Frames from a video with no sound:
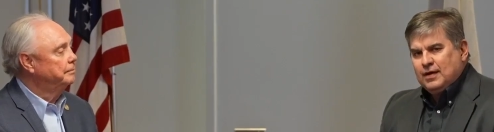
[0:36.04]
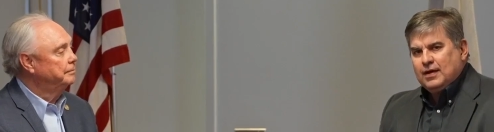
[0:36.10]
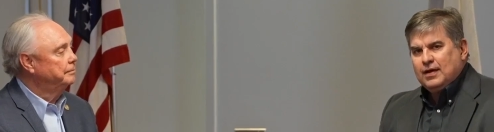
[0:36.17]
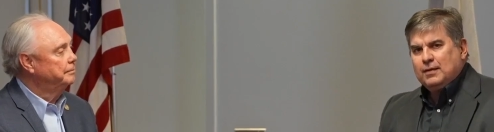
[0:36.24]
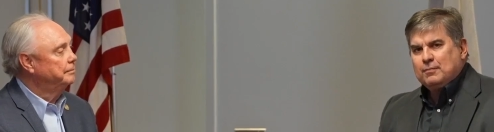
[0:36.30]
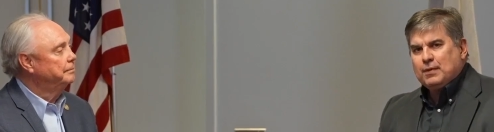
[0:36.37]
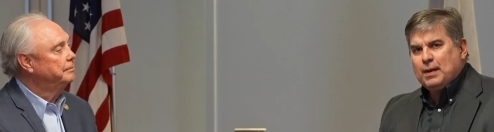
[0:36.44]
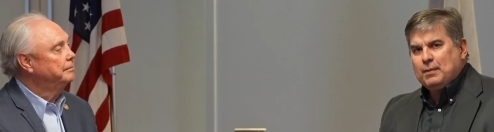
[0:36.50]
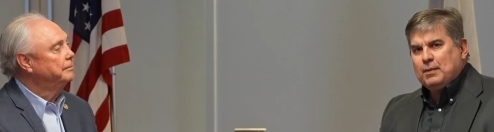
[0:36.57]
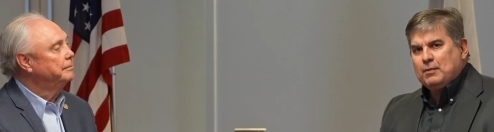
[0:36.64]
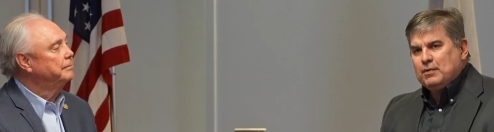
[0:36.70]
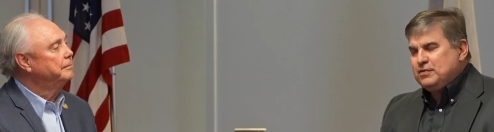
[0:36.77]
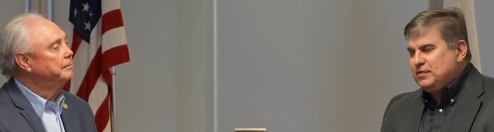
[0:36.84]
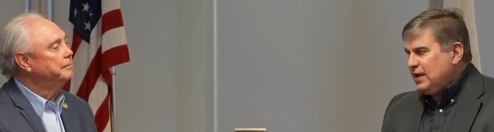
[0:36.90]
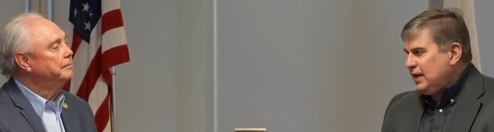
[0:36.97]
Speaker 1: They probably
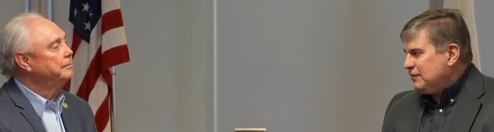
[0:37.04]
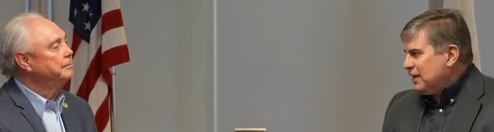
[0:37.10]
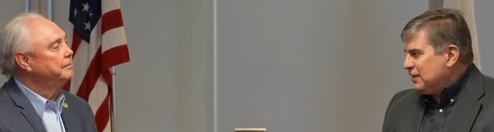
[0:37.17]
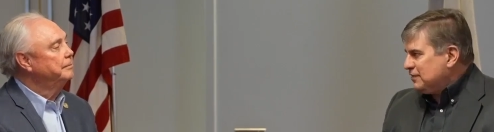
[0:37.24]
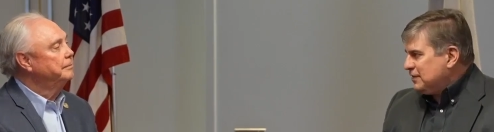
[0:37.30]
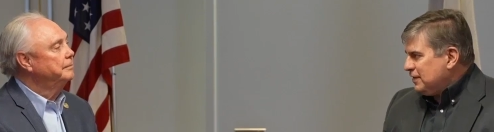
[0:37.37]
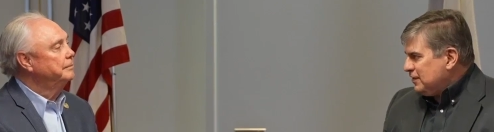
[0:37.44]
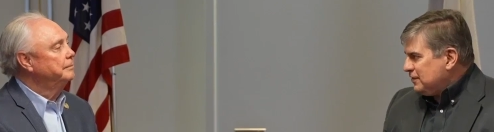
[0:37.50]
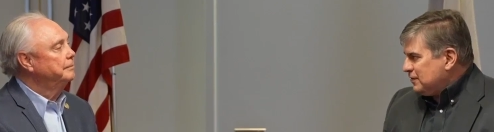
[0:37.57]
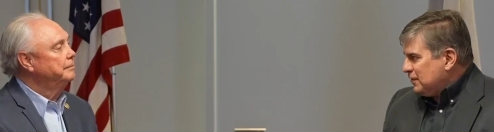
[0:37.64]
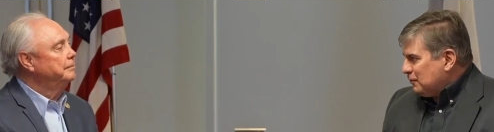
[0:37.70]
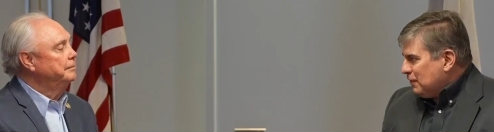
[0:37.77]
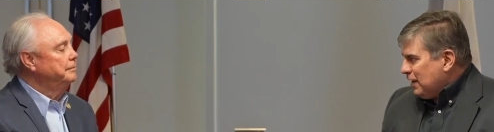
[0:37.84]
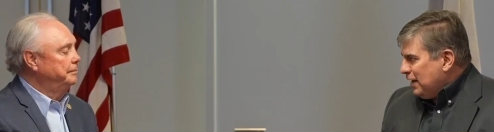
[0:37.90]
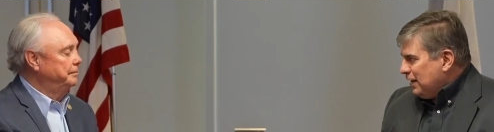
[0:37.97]
received, I said this in
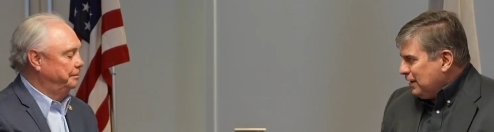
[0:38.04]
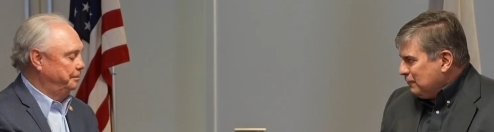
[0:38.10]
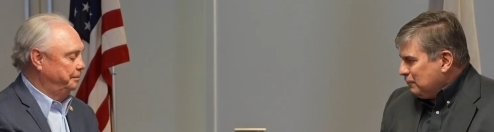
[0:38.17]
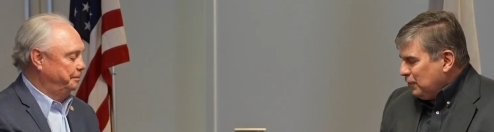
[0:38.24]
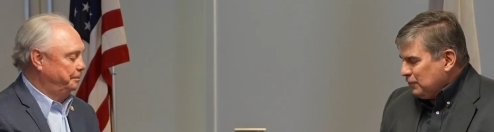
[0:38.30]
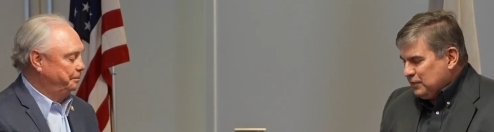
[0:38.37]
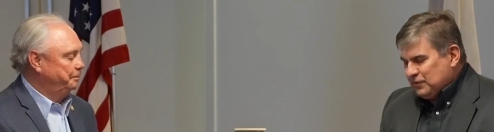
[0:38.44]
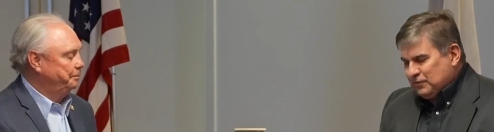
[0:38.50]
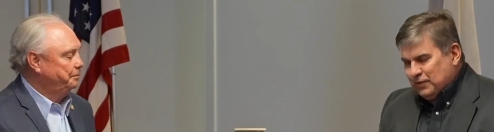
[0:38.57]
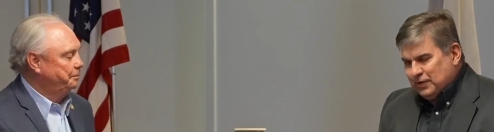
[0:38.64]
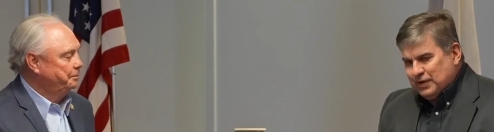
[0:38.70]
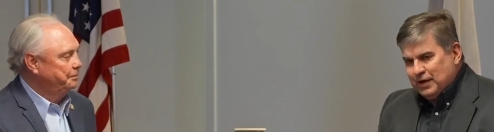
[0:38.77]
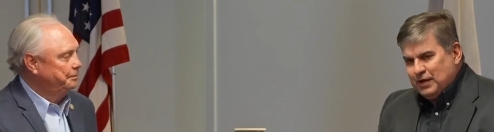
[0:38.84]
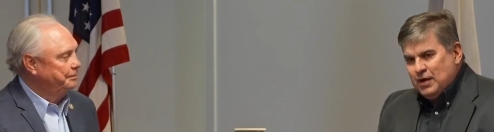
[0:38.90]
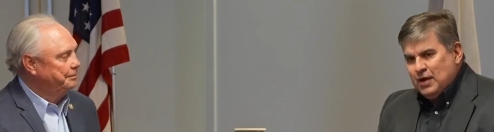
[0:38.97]
a right, I wrote this one
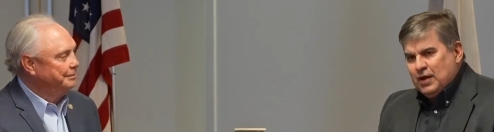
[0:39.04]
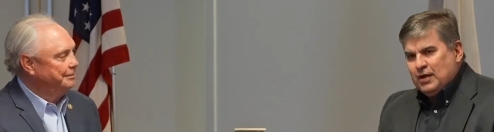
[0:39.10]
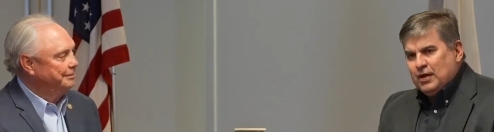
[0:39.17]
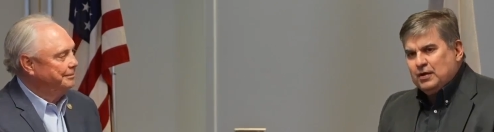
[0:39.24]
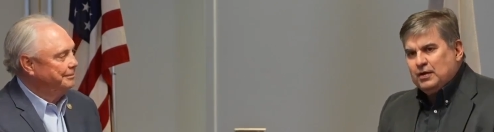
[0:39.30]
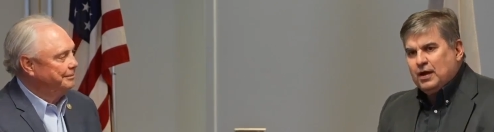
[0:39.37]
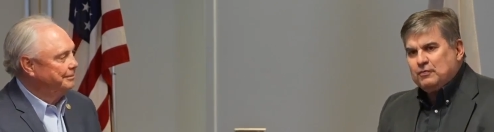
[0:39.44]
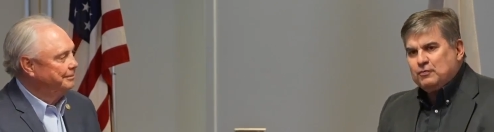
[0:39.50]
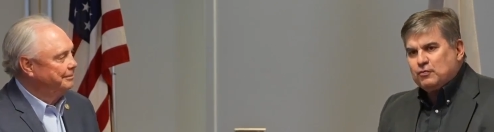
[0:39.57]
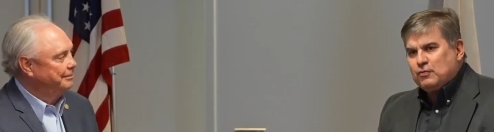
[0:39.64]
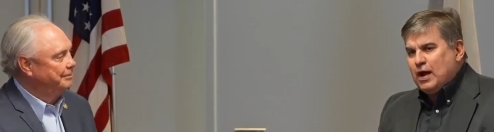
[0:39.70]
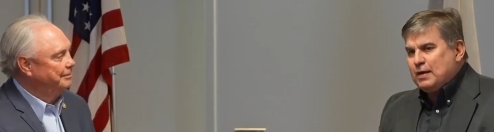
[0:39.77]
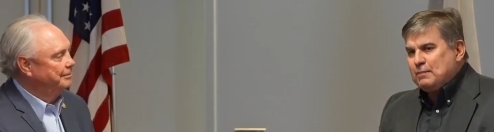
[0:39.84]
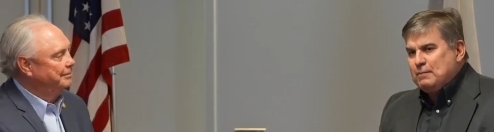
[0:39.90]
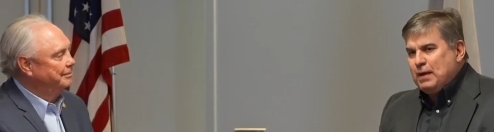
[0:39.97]
day, enough
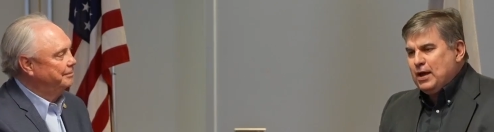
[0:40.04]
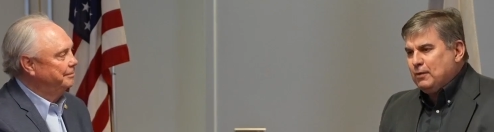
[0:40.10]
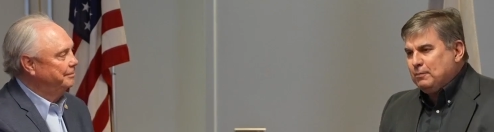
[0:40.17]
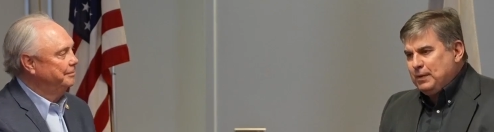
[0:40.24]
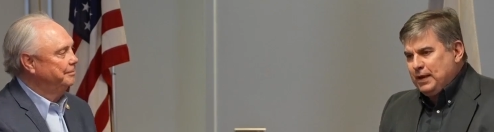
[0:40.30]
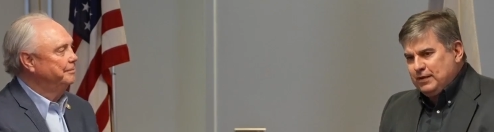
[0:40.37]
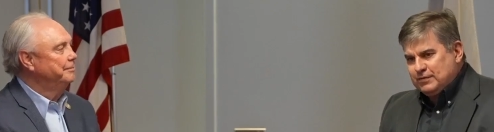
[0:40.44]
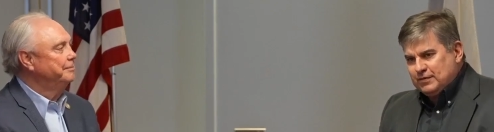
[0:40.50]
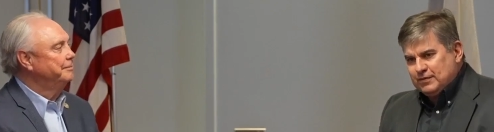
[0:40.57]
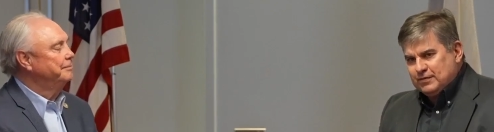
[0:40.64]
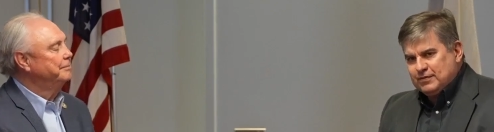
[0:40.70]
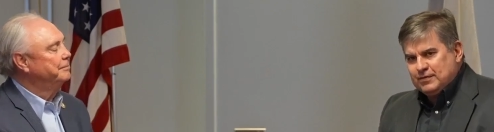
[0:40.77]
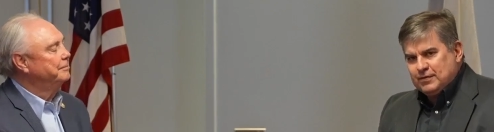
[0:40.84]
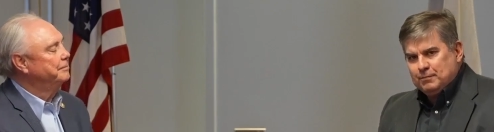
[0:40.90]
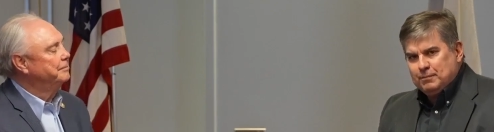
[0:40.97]
direct mail
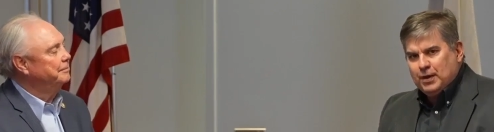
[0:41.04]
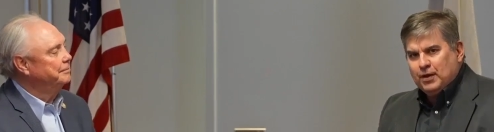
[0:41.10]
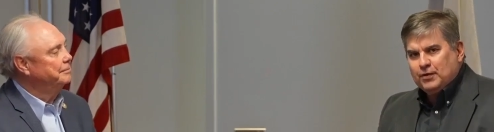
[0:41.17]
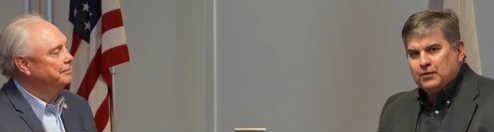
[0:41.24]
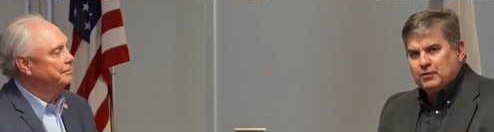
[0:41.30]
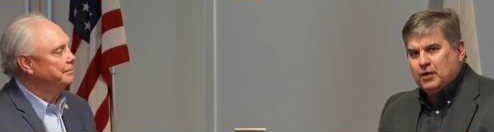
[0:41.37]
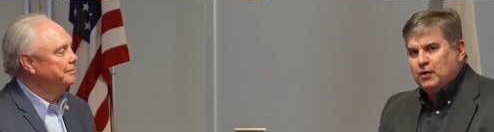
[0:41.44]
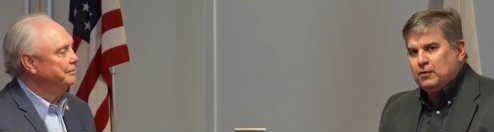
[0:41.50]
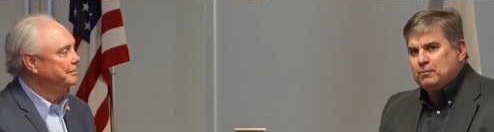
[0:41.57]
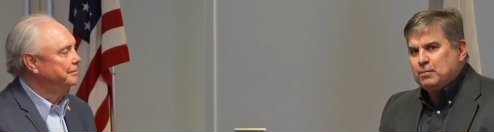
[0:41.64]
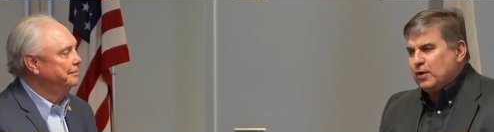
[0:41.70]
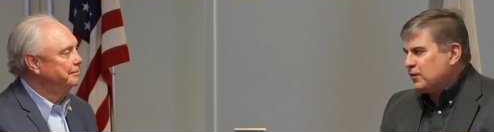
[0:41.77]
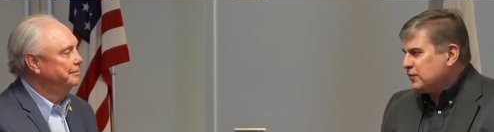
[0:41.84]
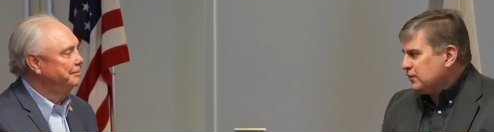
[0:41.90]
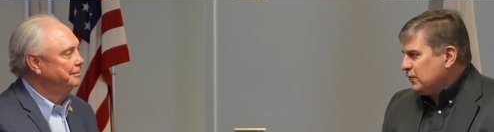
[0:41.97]
pieces to build their own
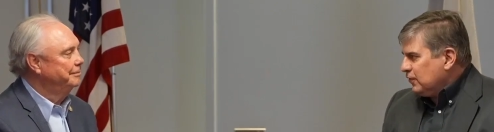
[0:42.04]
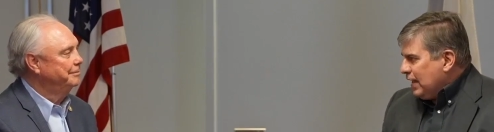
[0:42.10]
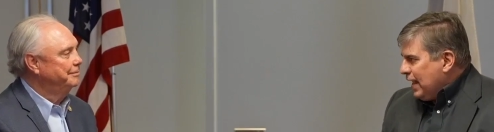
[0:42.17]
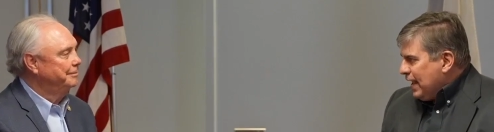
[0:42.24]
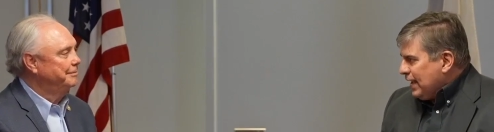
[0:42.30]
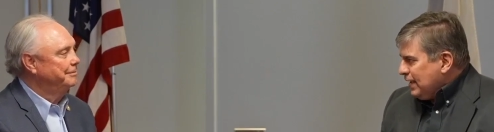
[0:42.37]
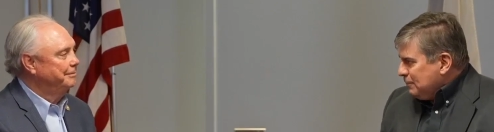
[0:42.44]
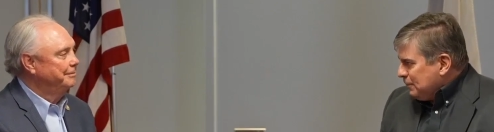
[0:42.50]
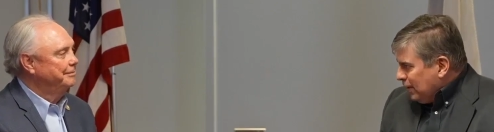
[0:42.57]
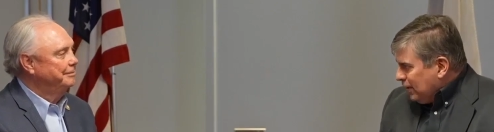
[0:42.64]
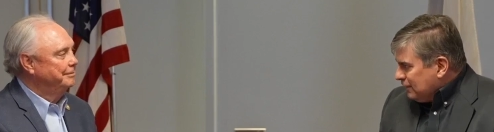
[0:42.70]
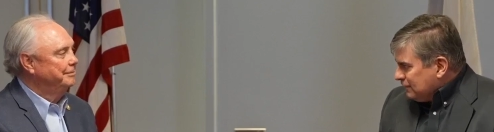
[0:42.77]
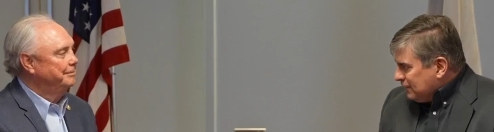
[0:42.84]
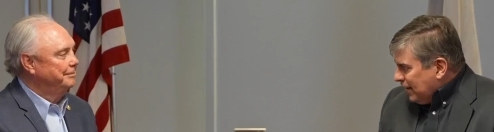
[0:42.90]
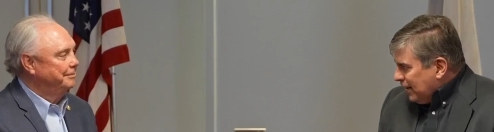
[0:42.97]
personal Aggie
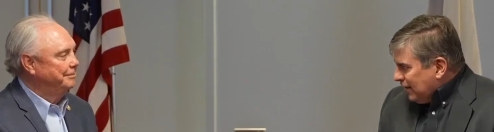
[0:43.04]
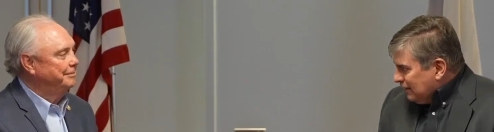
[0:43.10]
bonfire.